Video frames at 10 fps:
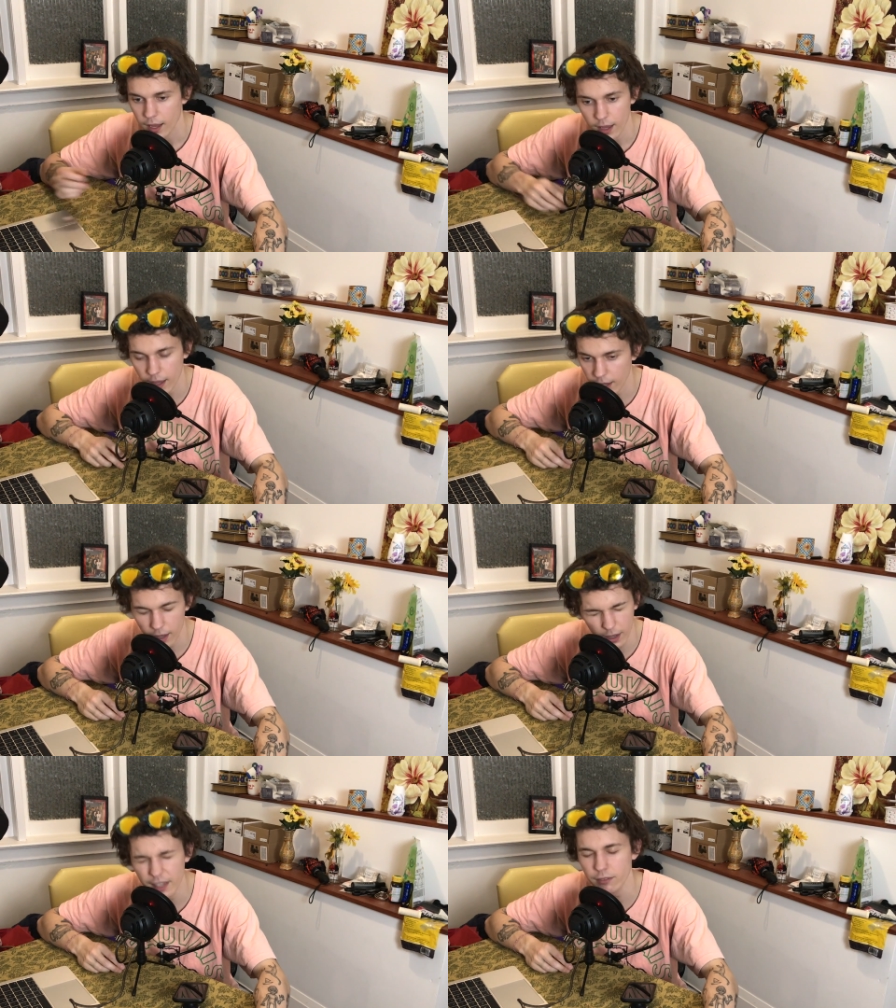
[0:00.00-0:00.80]
hey,
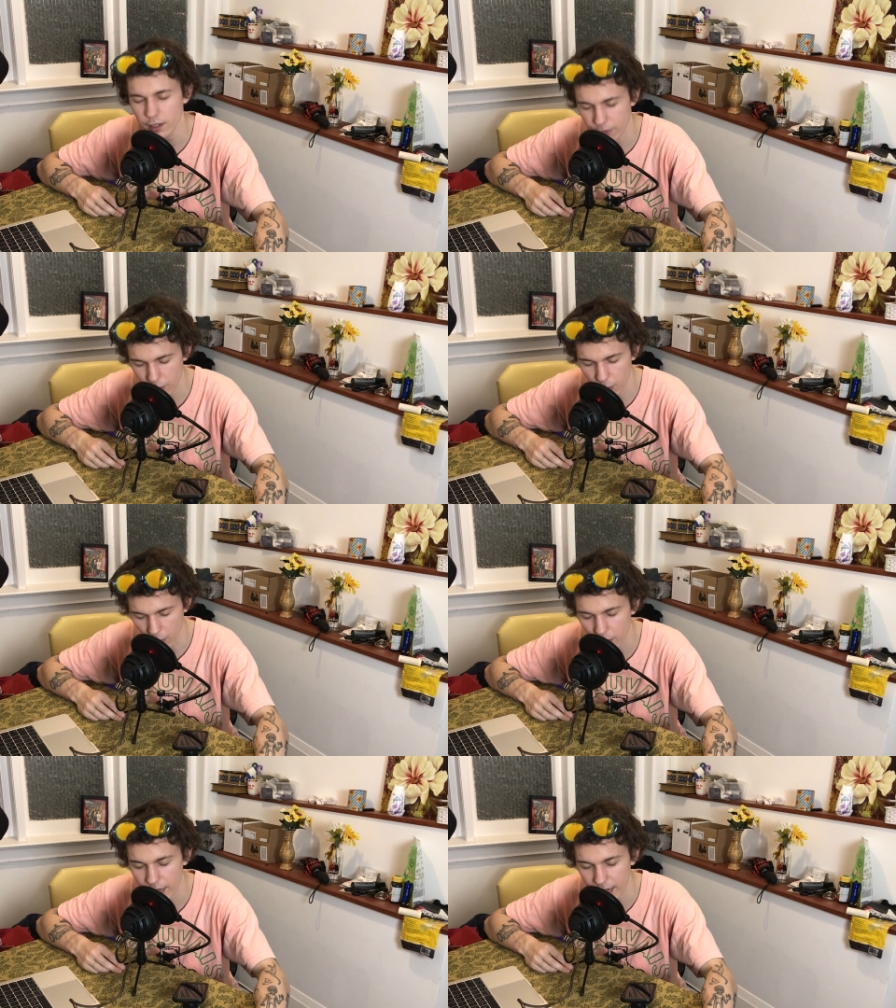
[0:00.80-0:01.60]
even if you
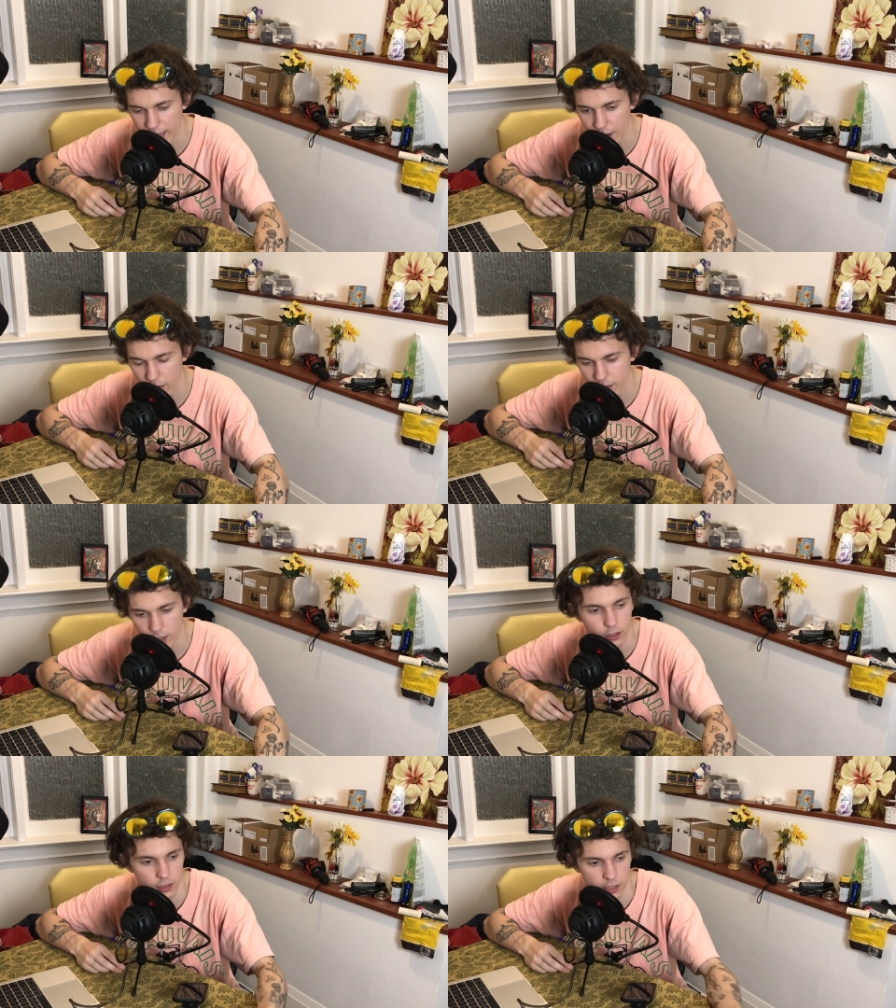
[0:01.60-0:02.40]
were getting out,
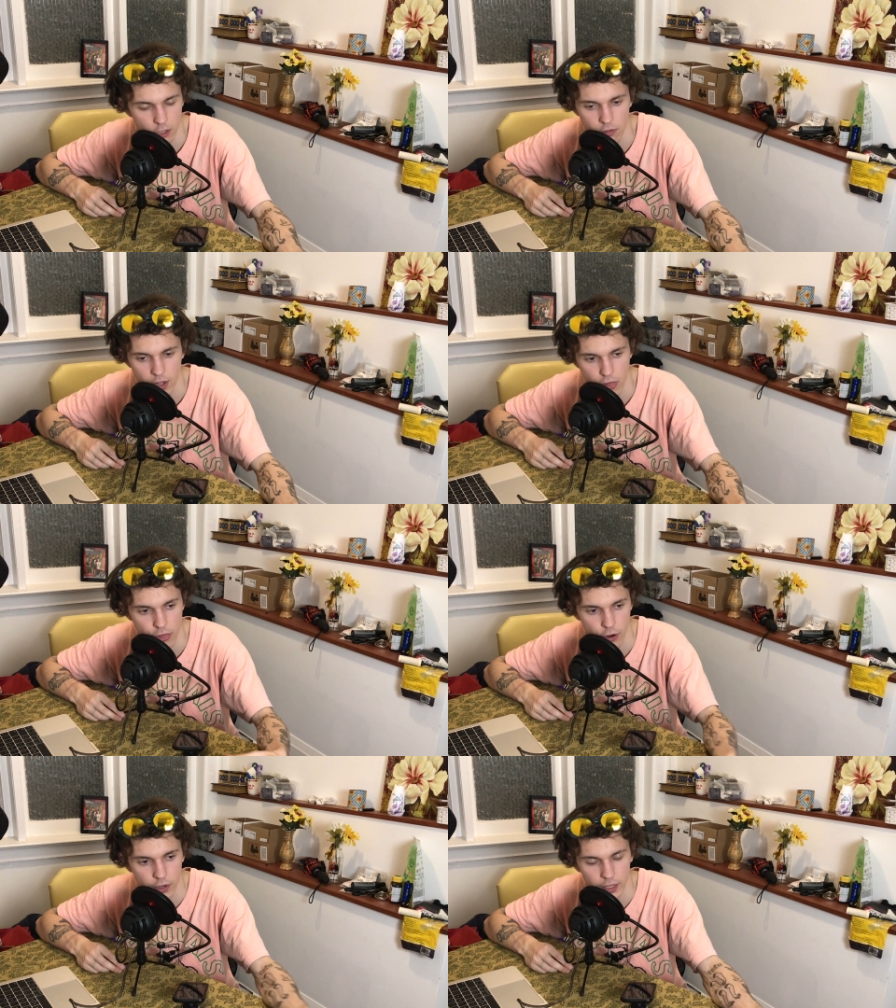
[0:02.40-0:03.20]
you're serving
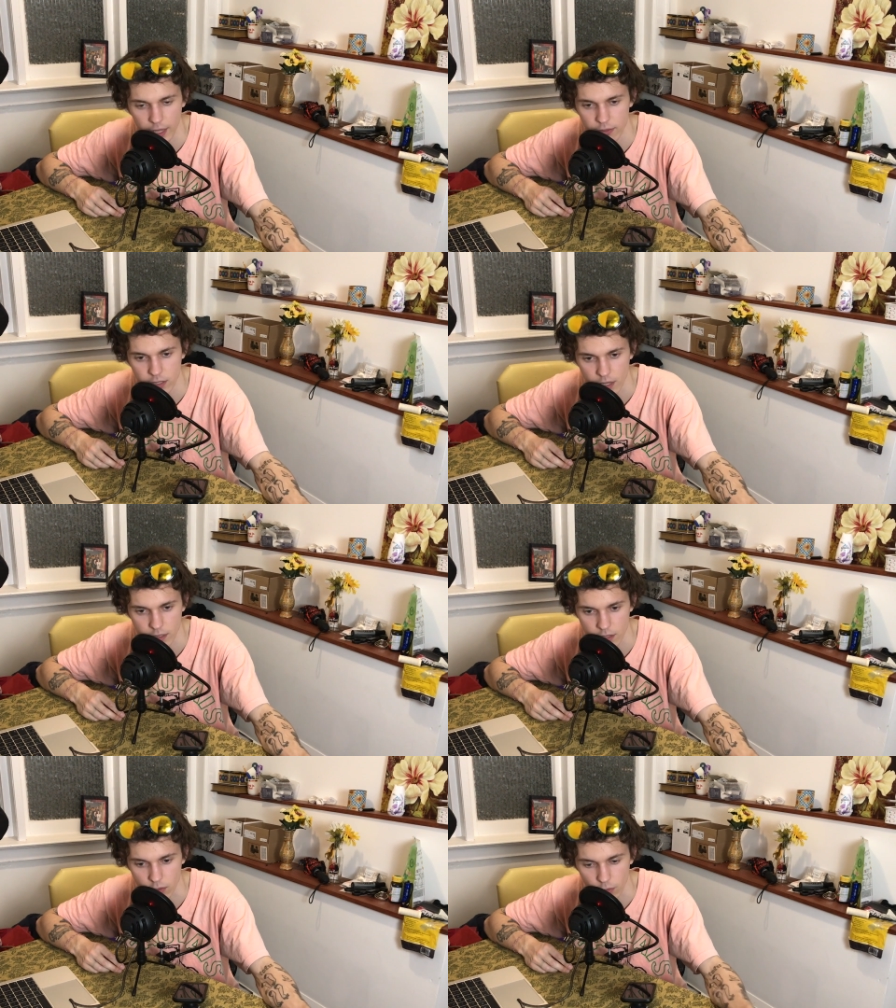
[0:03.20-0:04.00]
thirty life
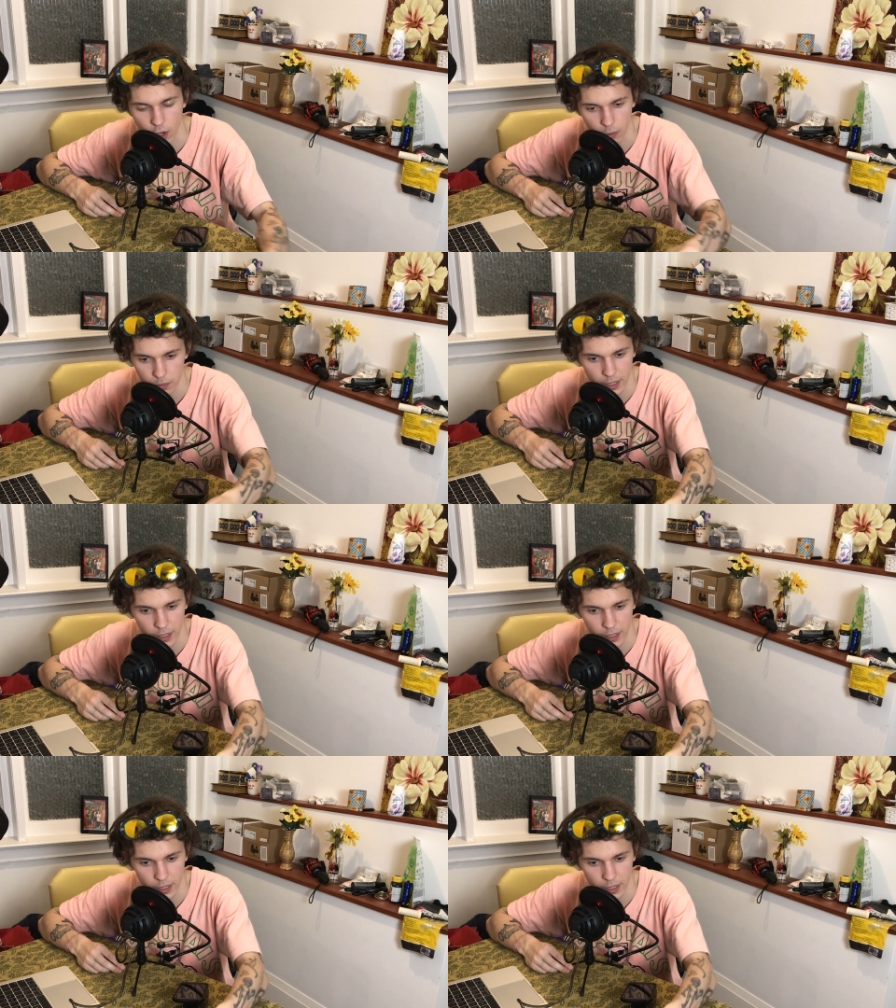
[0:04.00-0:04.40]
sentences in a row.